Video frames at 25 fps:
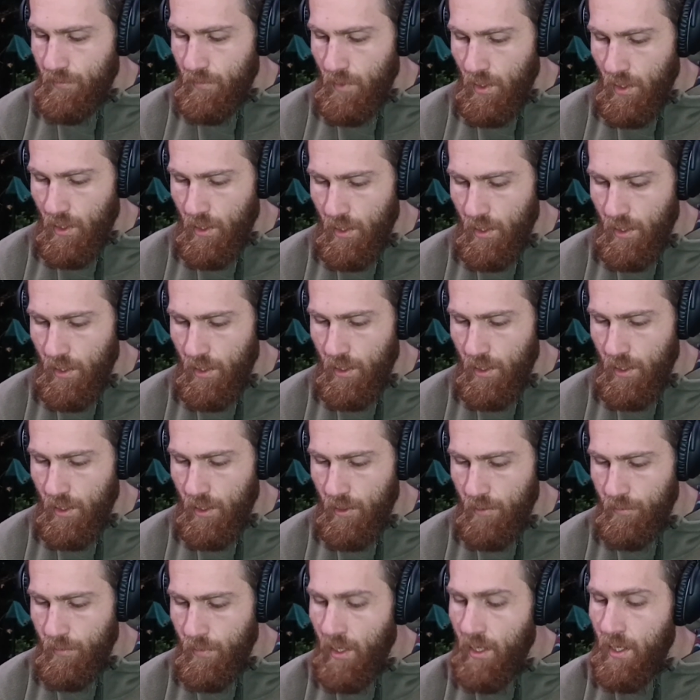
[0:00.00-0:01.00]

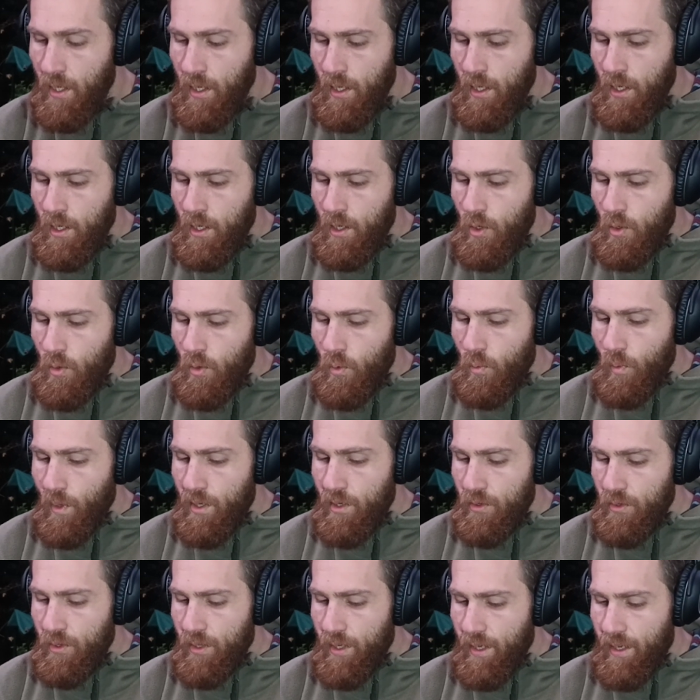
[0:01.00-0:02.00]
When
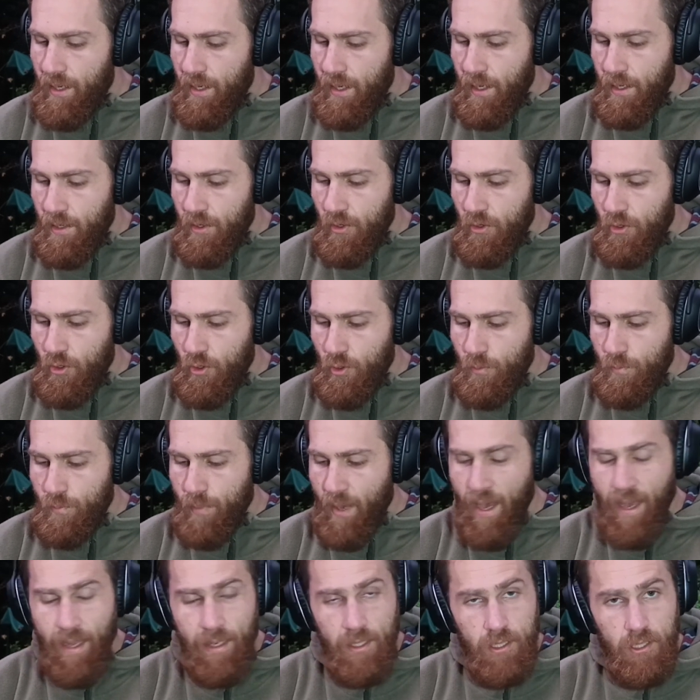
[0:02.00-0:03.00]
you get a new
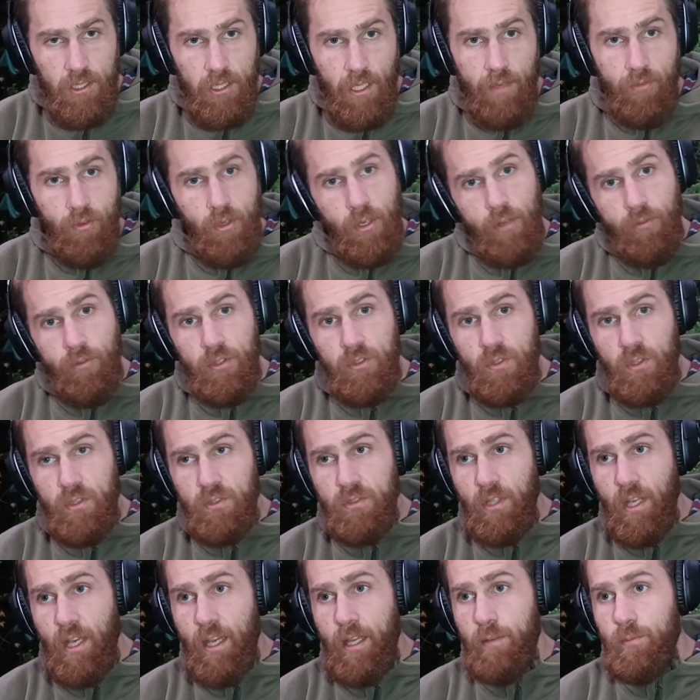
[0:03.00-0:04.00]
batch, even if it's the
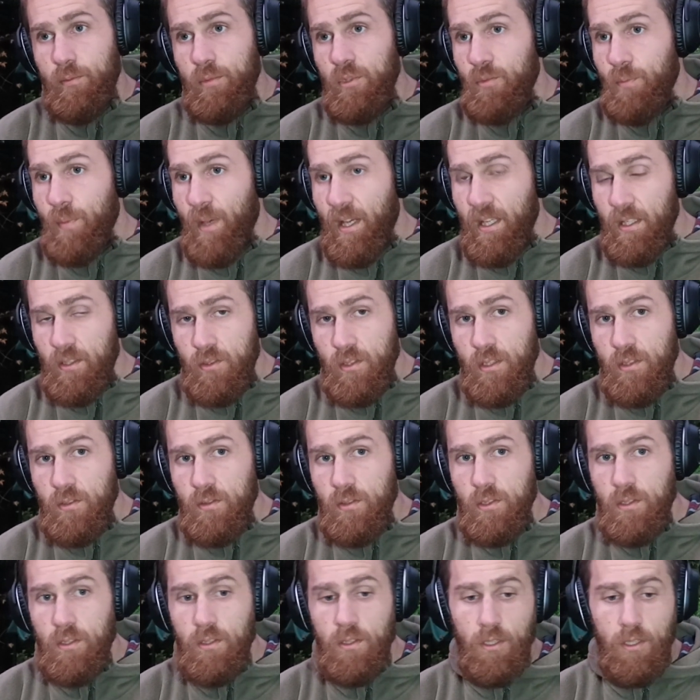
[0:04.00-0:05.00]
same
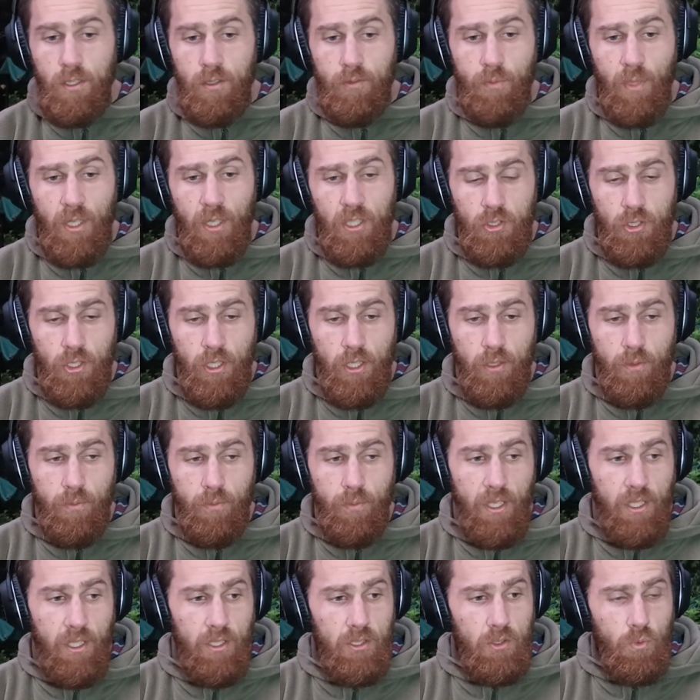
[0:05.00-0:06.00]
species of
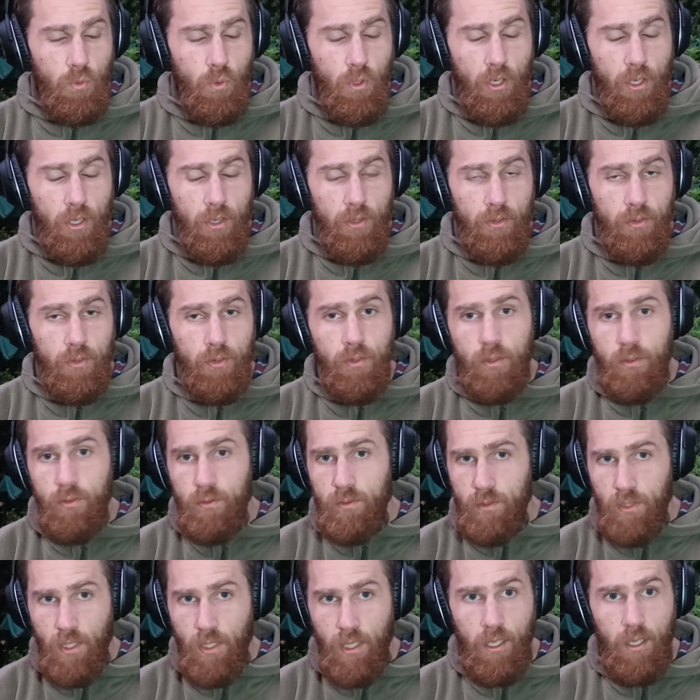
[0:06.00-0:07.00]
mushroom, it's worth
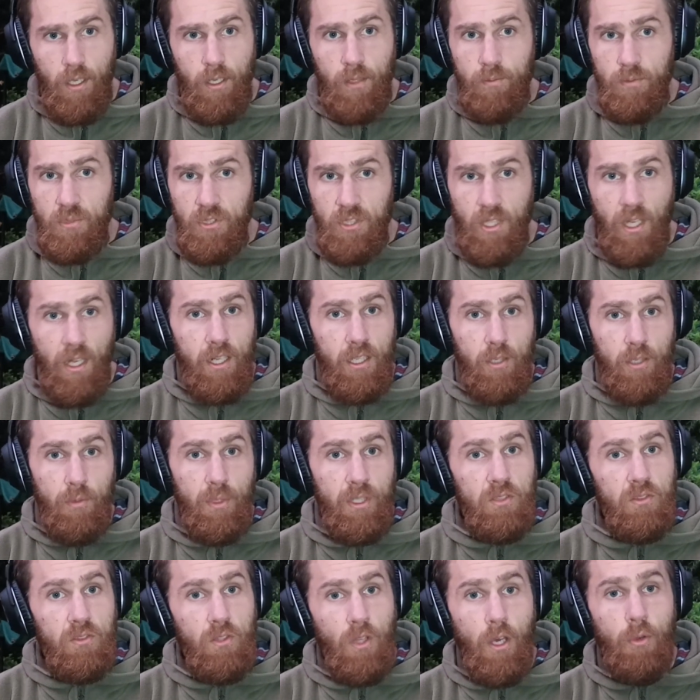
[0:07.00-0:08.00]
starting a
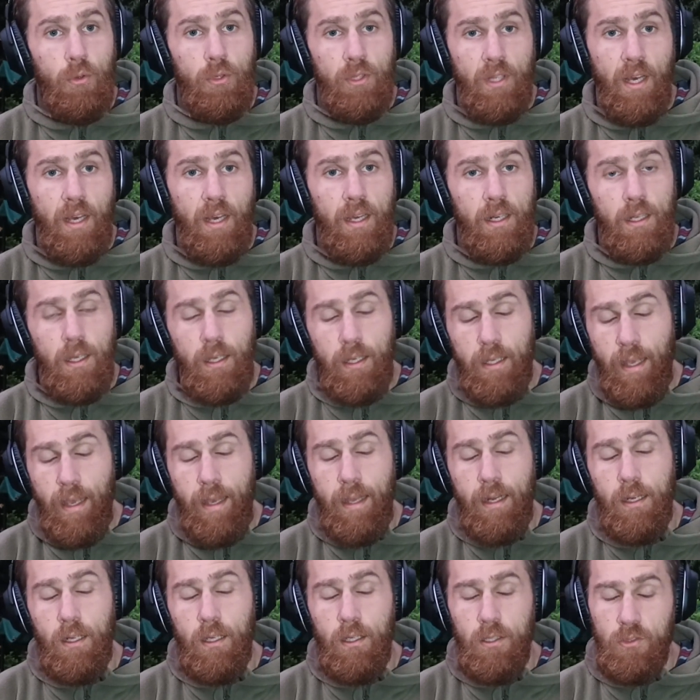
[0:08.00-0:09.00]
bit slow with that
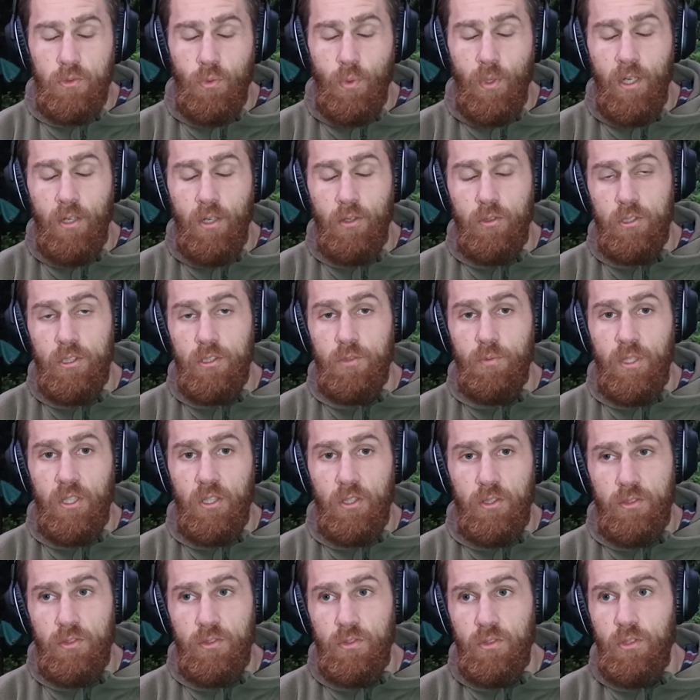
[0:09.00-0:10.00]
again as well, just
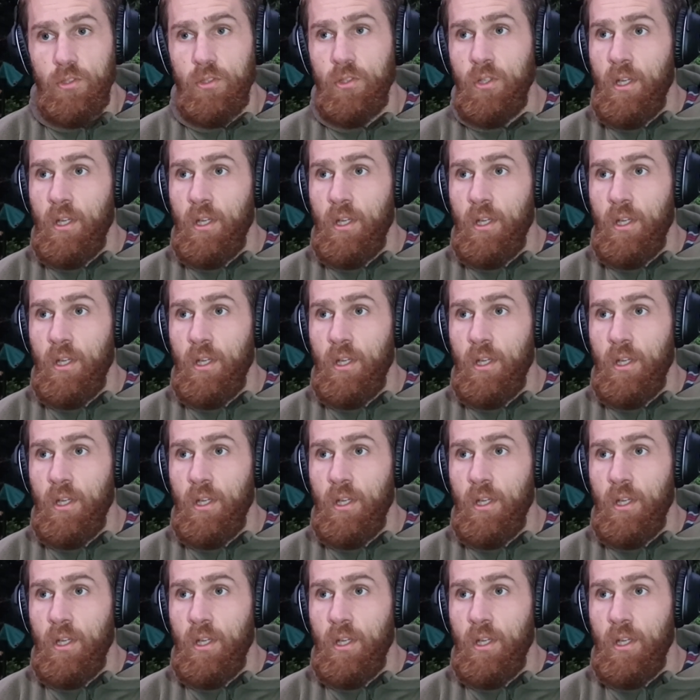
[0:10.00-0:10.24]
because you